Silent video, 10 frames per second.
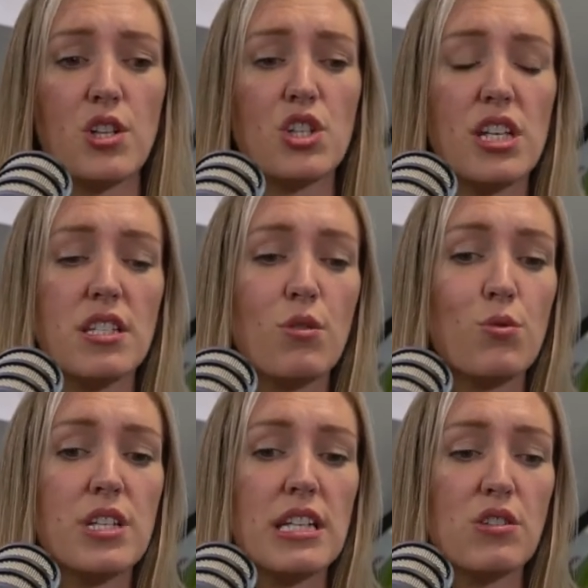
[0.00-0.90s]
She's called
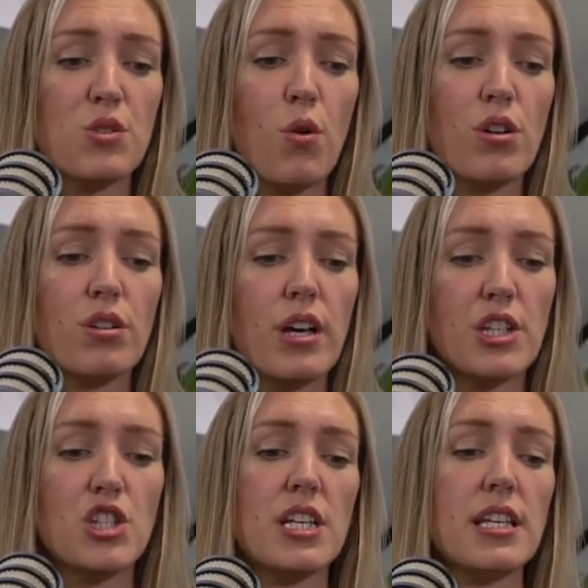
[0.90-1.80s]
Teal Swan and
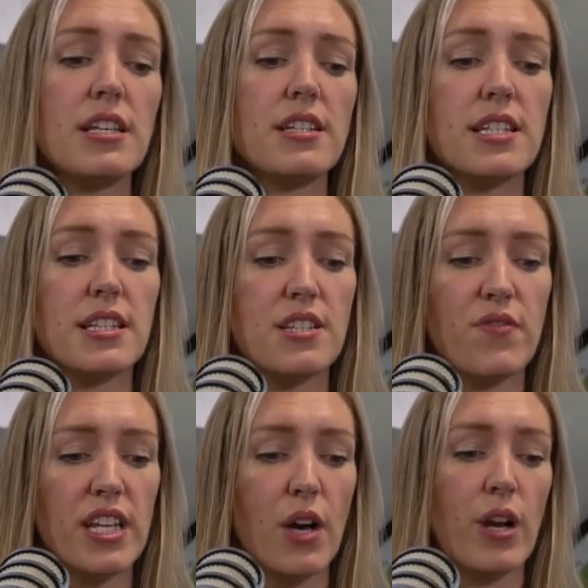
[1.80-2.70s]
she did this
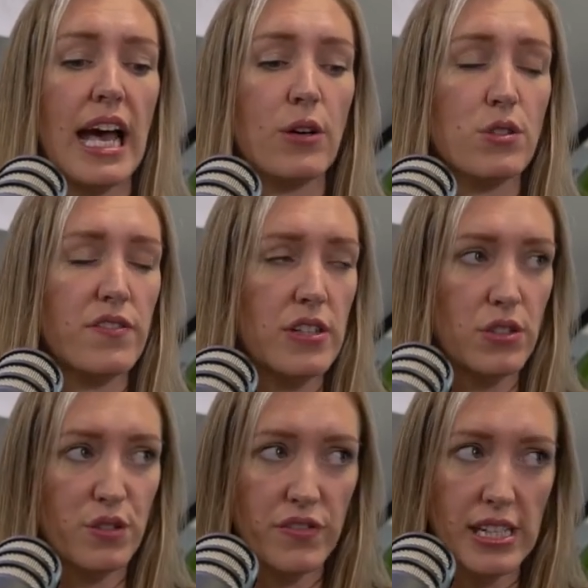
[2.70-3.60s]
video on how to feel
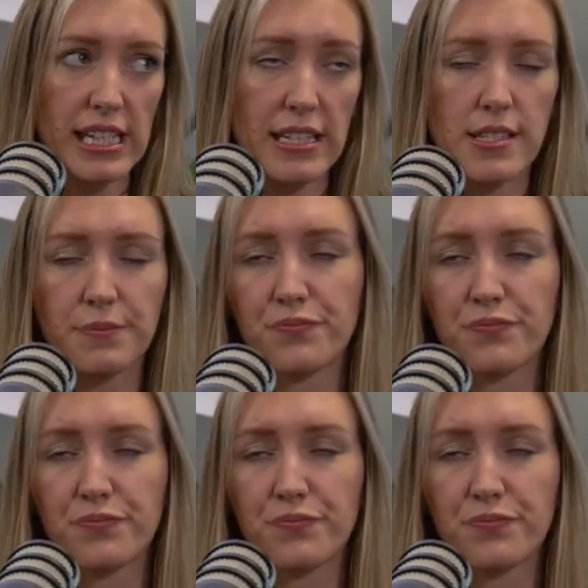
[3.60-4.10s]
your feelings,